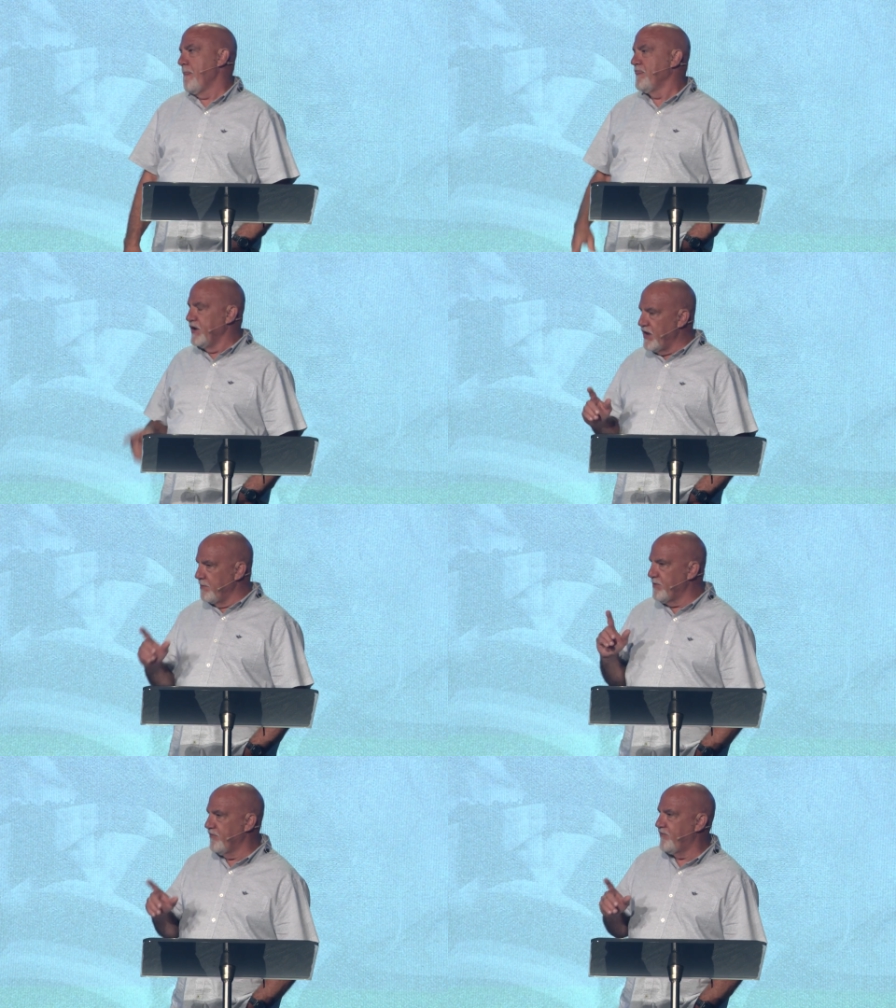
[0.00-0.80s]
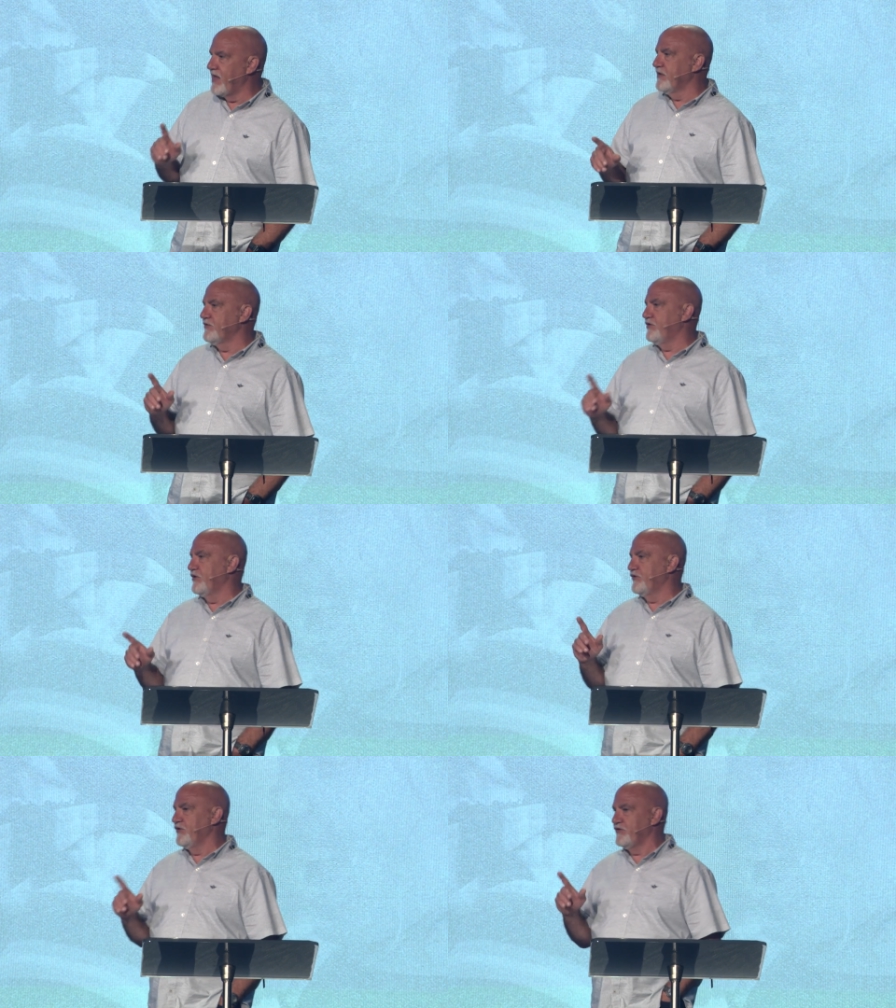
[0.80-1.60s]
The number of
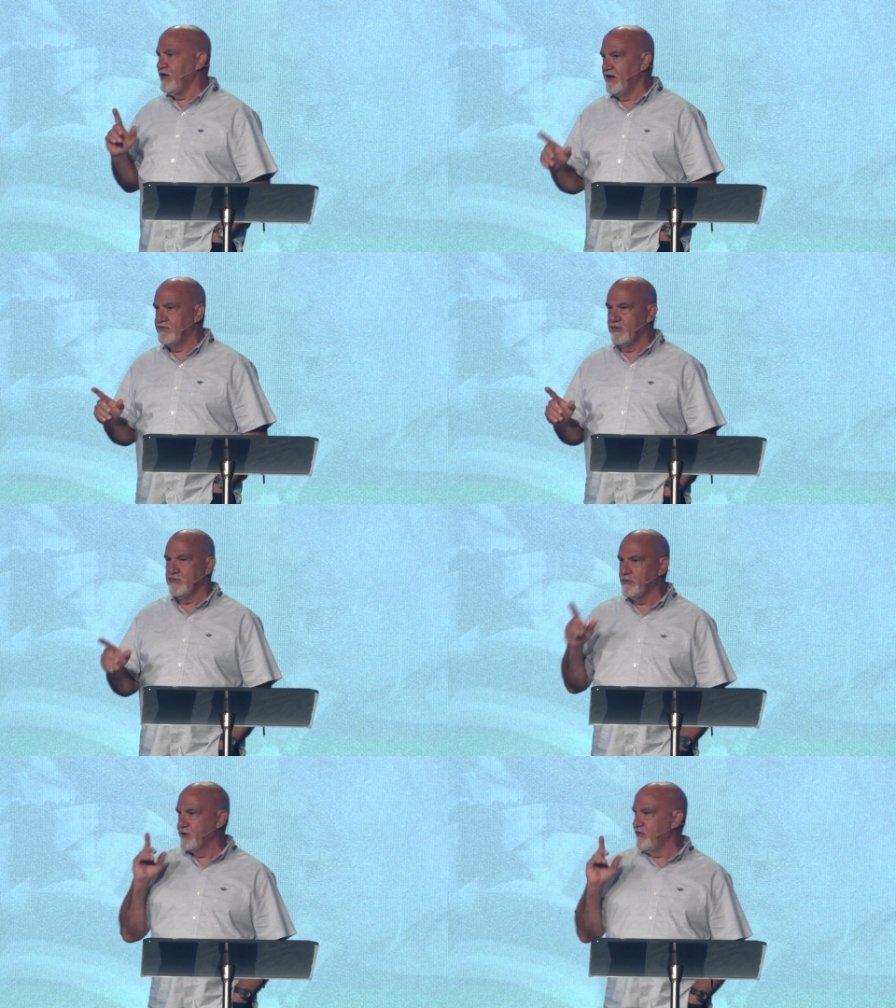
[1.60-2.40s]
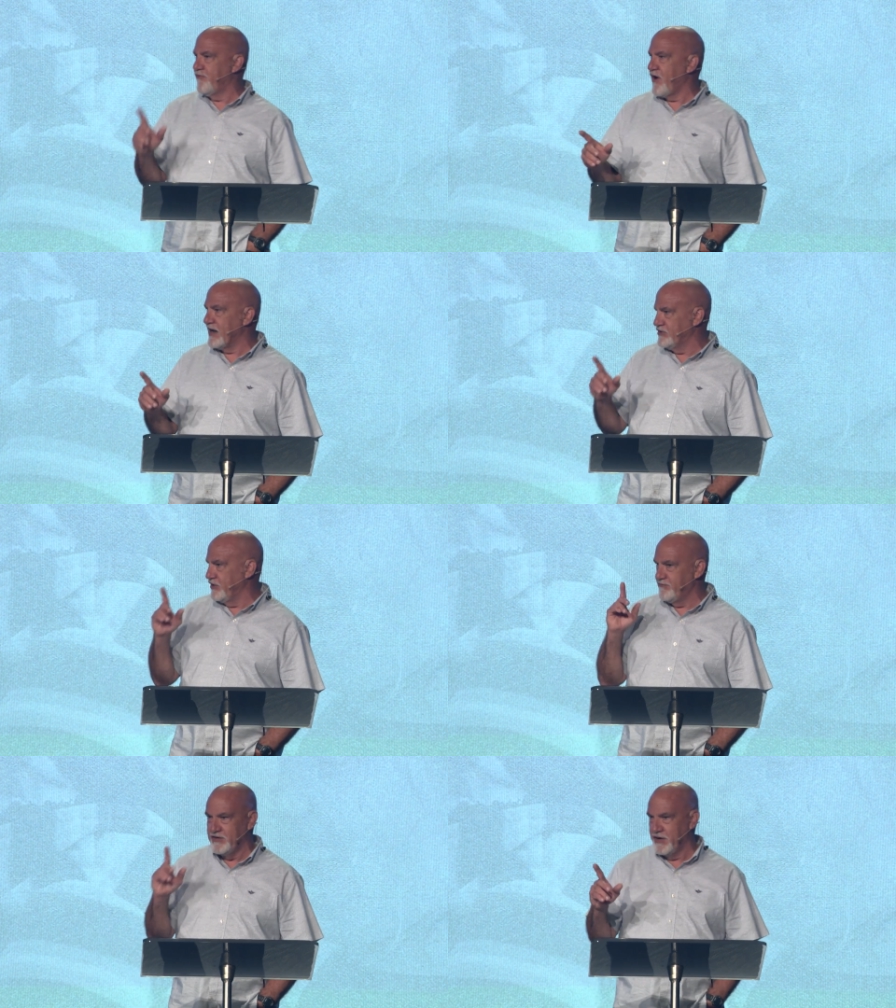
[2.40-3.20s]
volunteers it takes is only a fraction
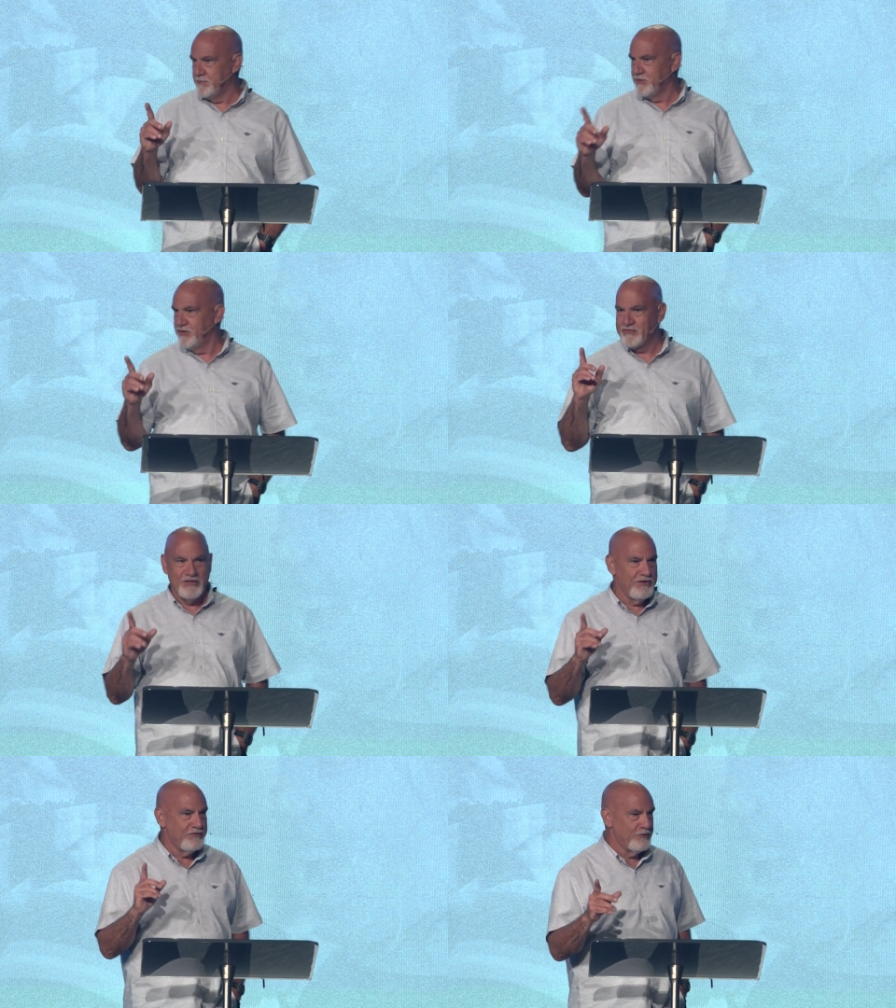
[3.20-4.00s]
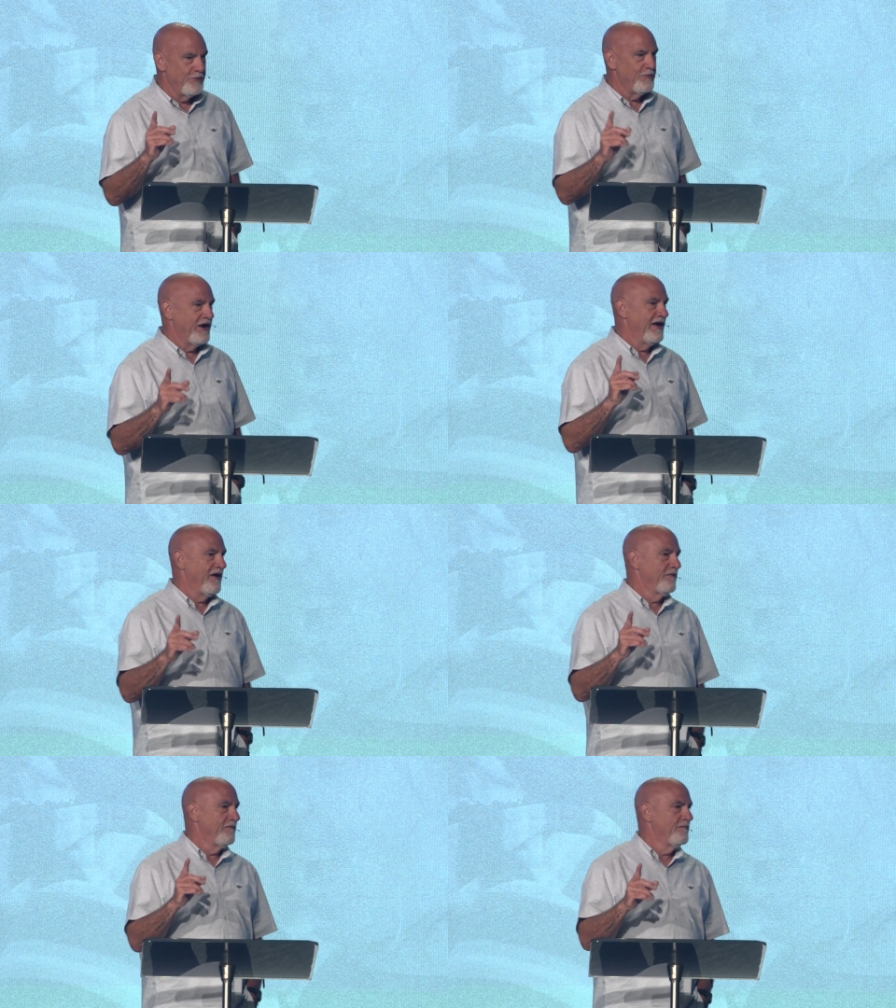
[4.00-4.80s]
of the number that's in this room right now.